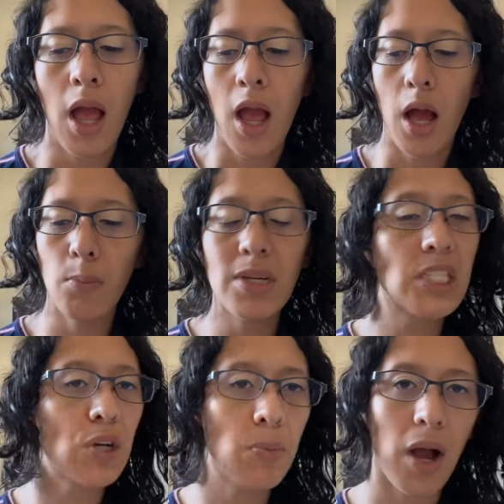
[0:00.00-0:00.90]

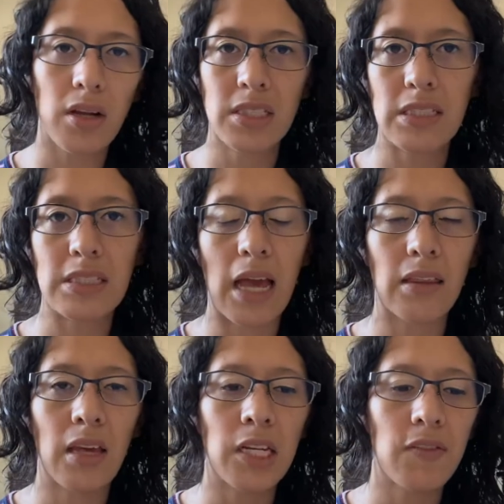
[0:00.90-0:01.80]
Mystery boxes at
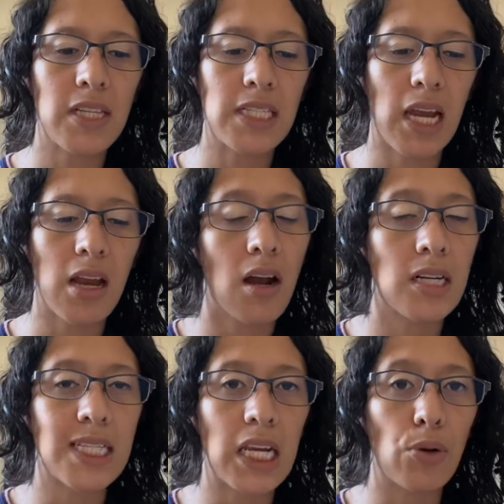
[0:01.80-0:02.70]
the end of the day are
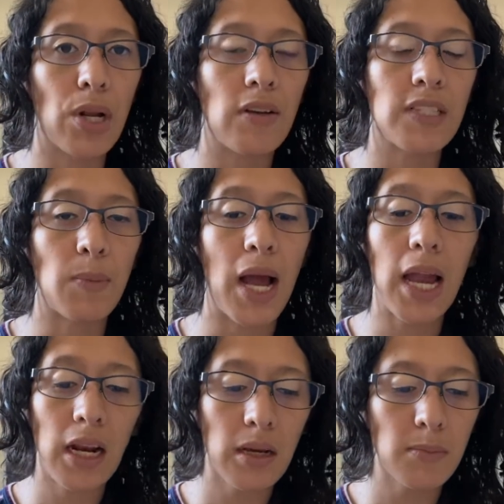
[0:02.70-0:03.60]
to get rid of some
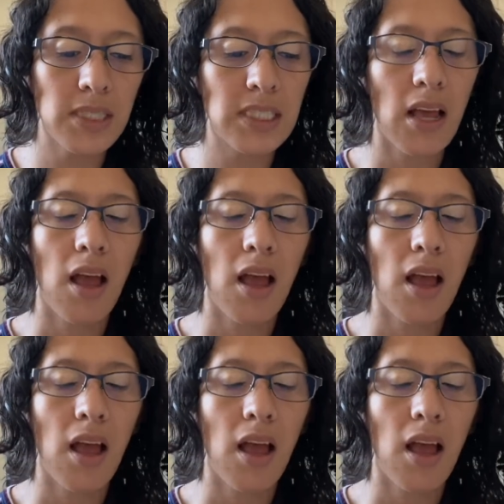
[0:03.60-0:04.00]
items.